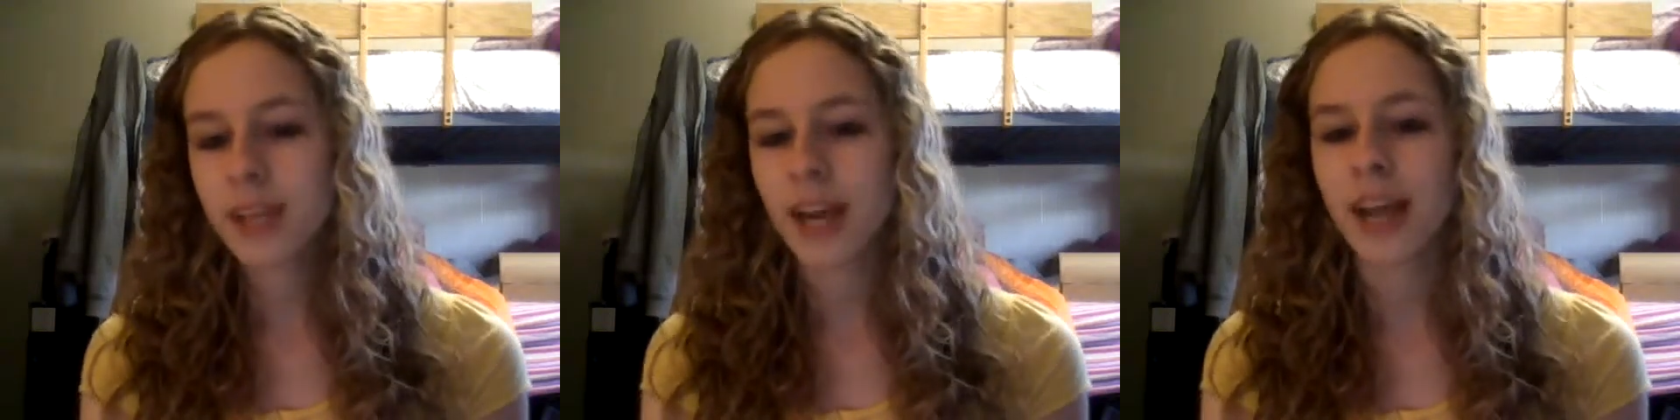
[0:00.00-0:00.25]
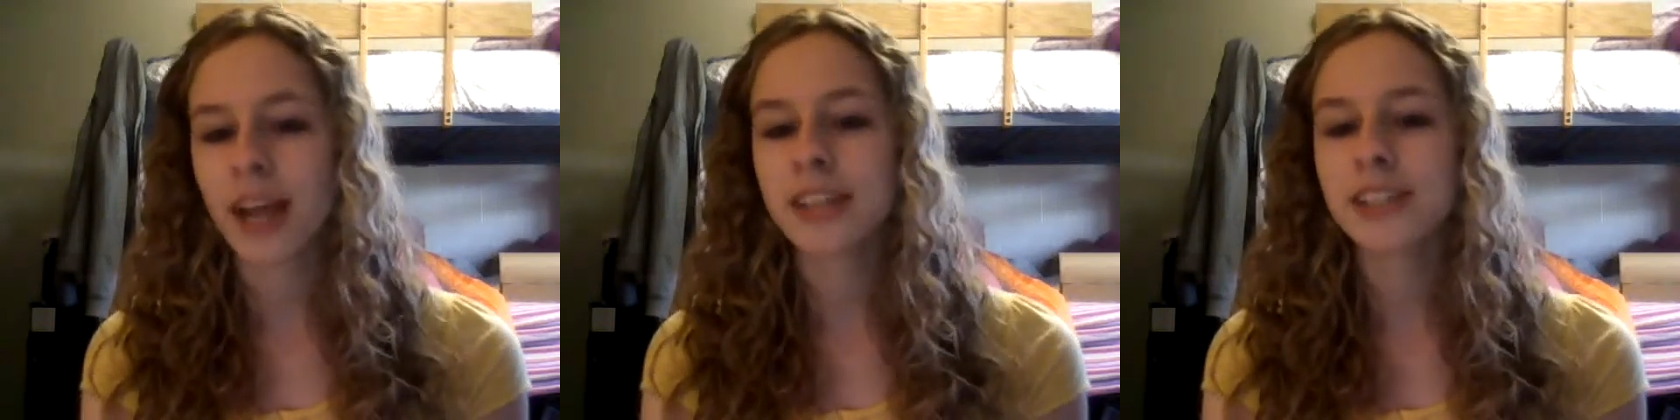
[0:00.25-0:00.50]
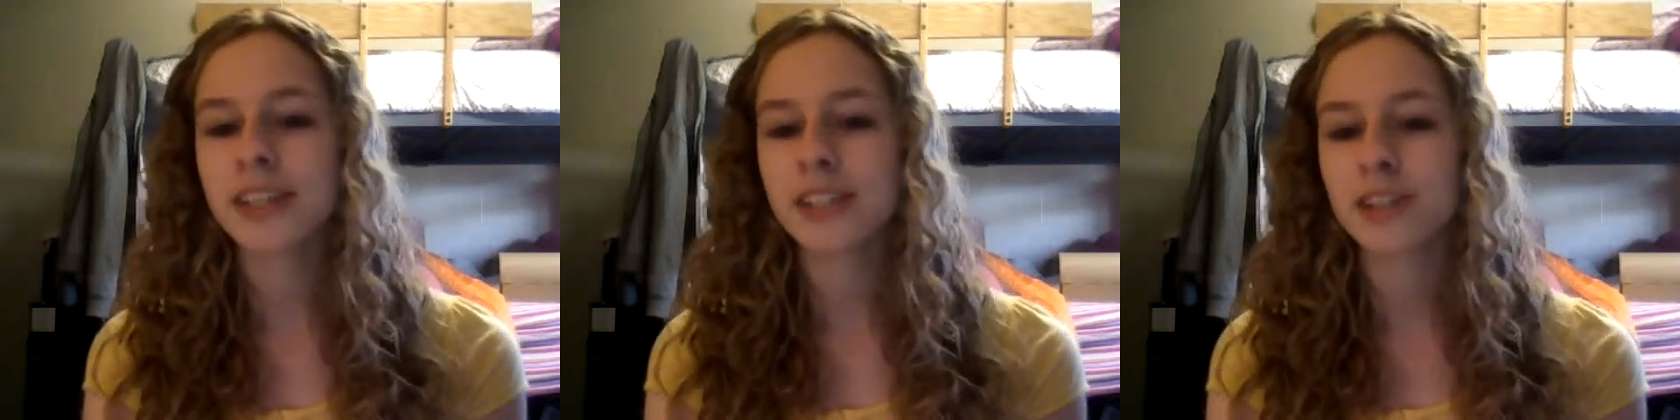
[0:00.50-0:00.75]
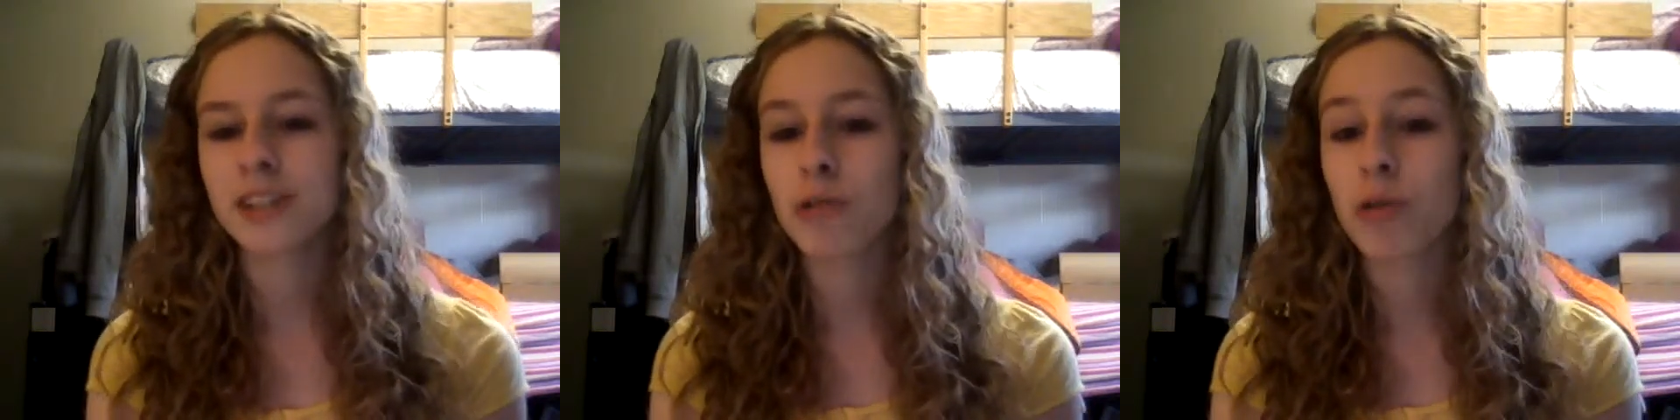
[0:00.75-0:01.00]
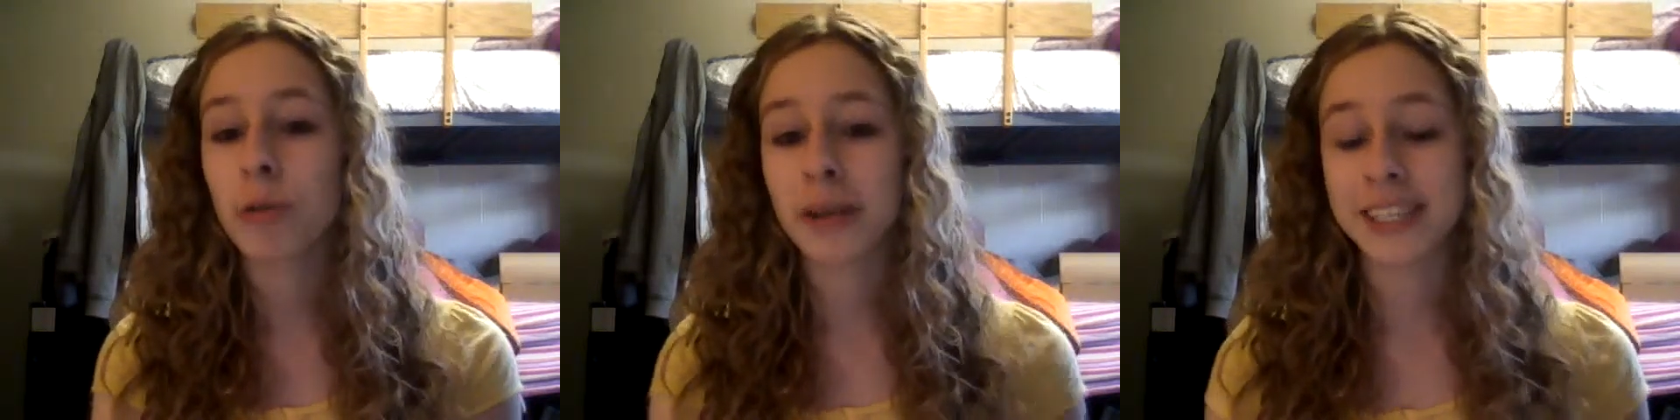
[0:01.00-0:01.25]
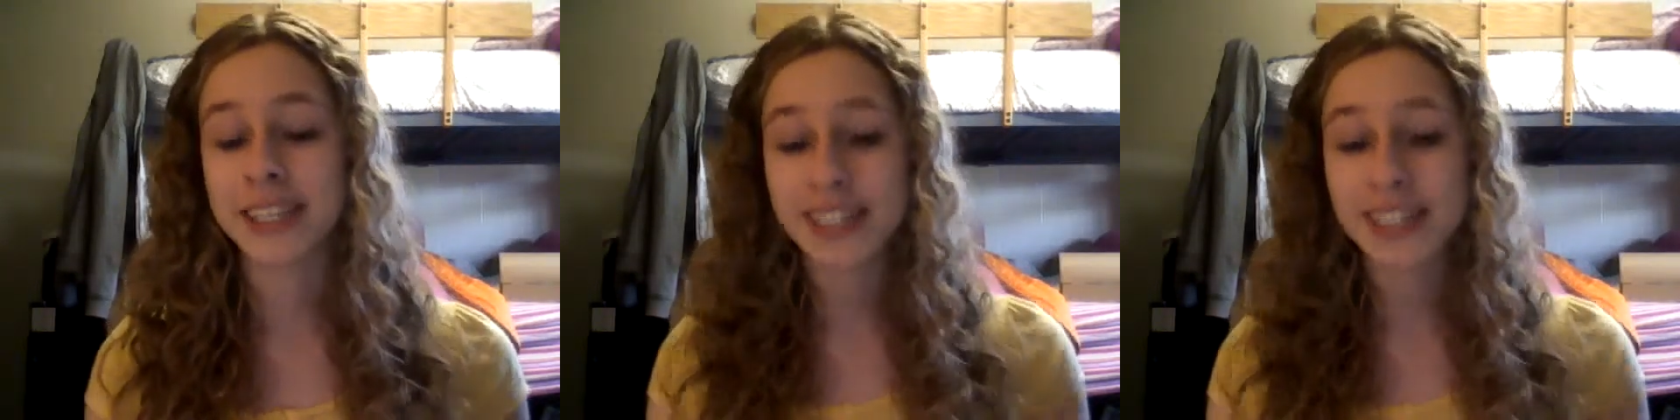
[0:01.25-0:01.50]
And I just think it's so cool when
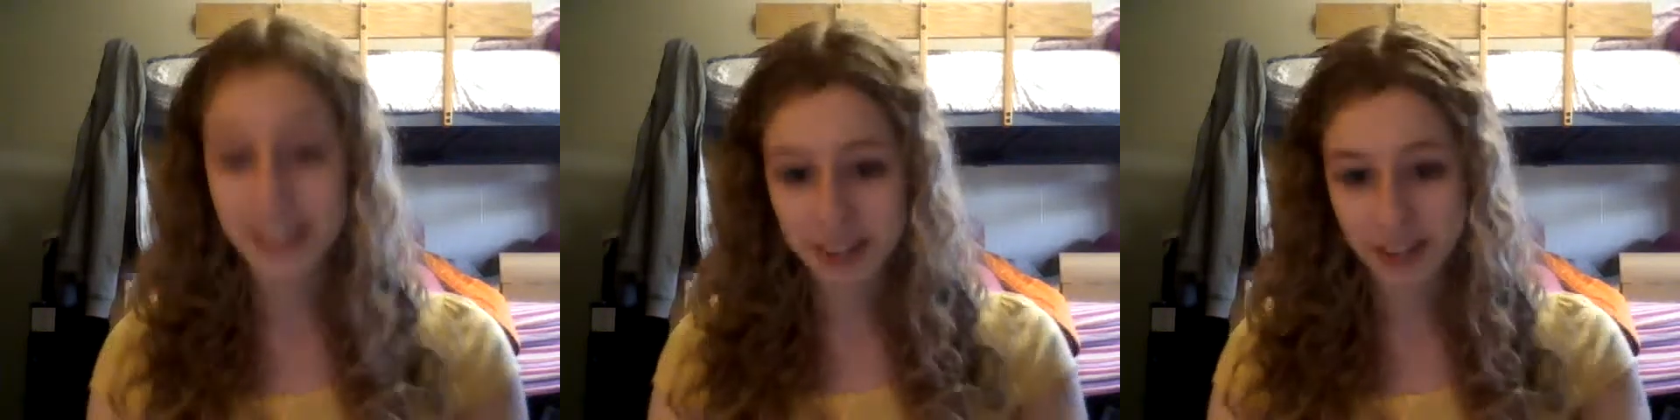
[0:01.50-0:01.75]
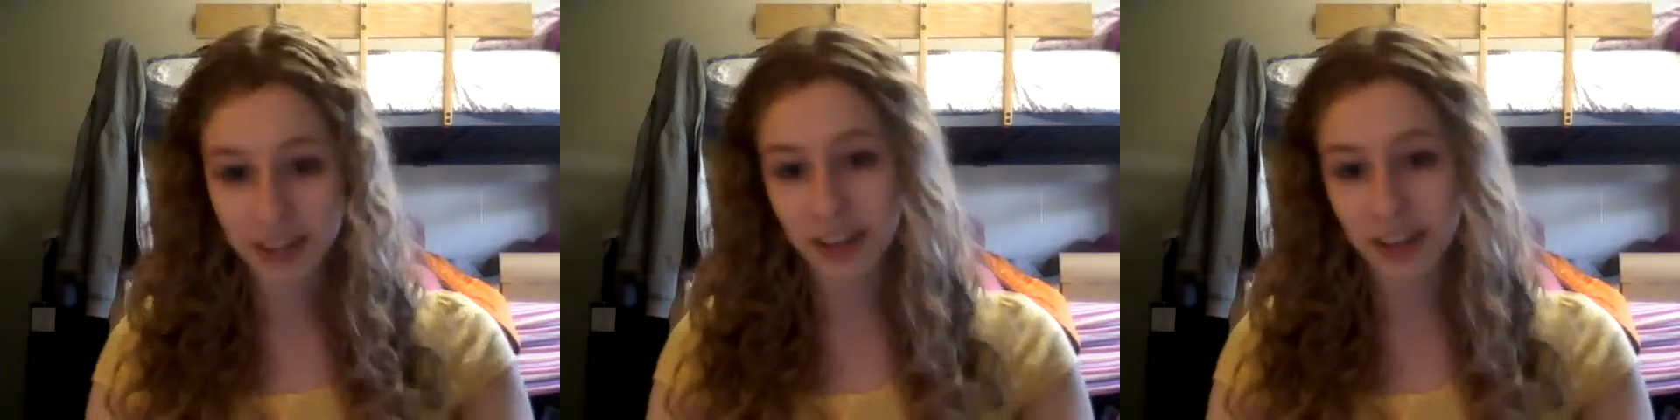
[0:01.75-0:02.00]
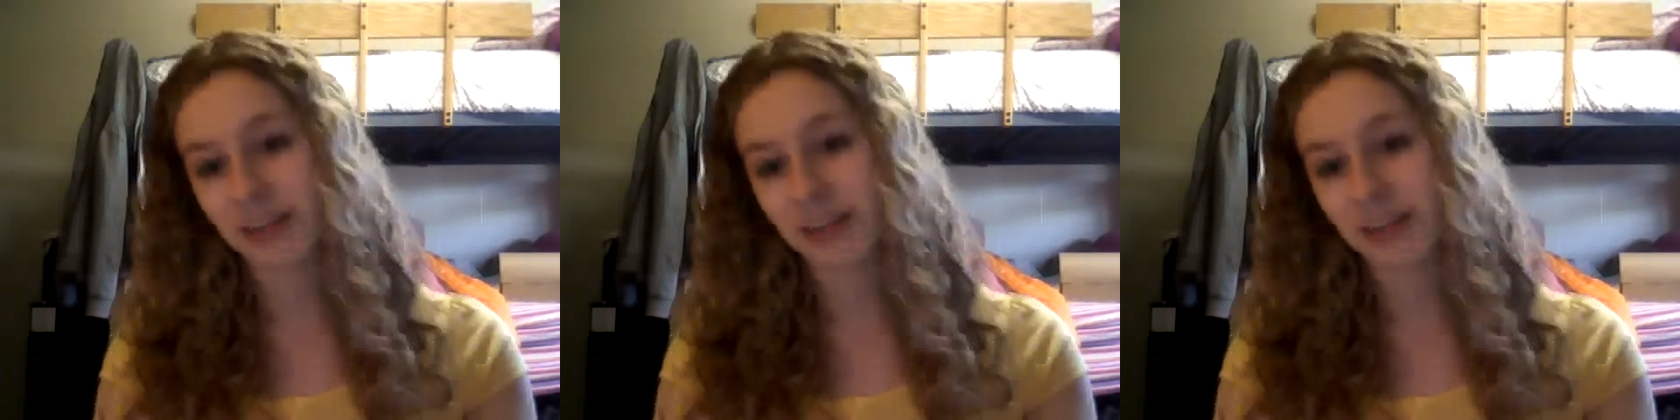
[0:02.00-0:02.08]
he sings, look at your